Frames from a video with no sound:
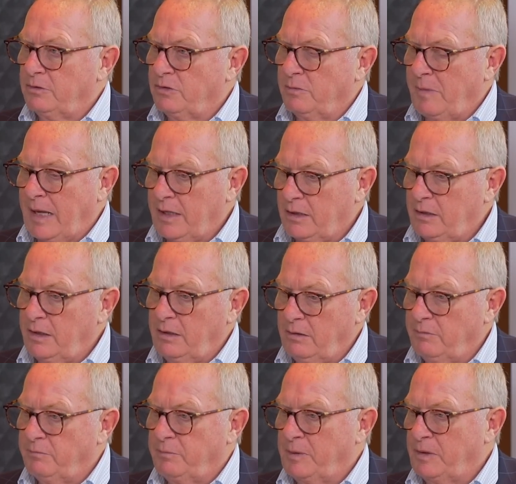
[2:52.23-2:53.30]
dramatically,
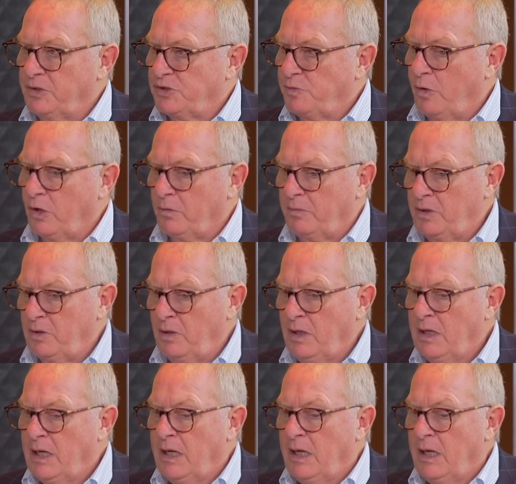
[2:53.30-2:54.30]
build a smaller mill,